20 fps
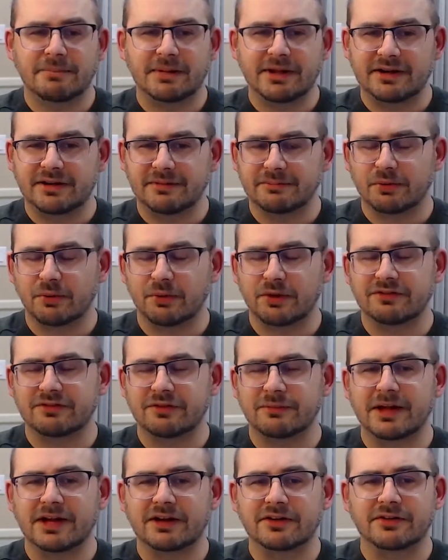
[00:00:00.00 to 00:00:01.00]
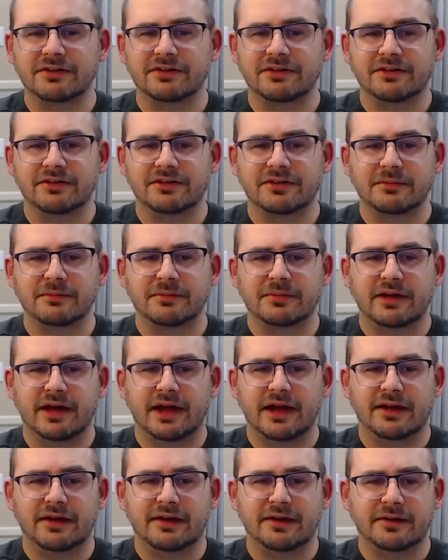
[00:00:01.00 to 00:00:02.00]
being an employee of a medical system
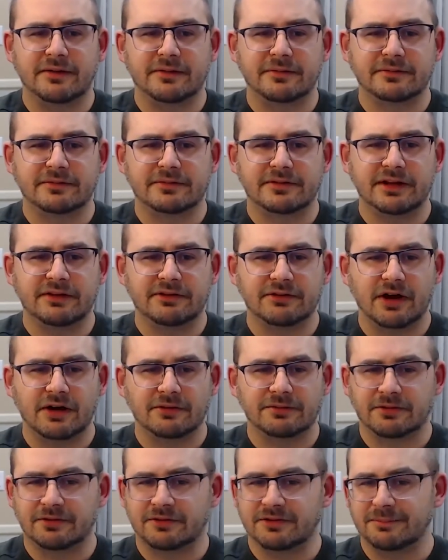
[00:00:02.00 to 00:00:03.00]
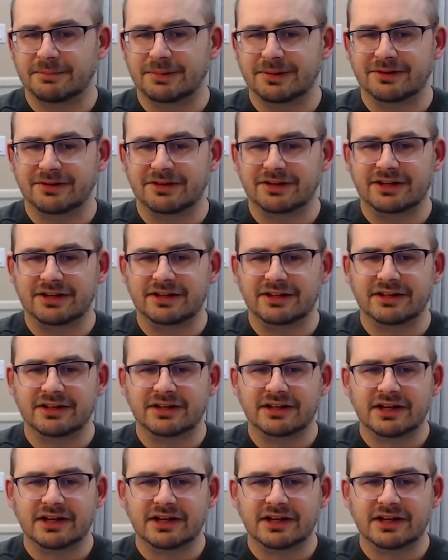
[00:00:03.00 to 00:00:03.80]
tends to offer stability.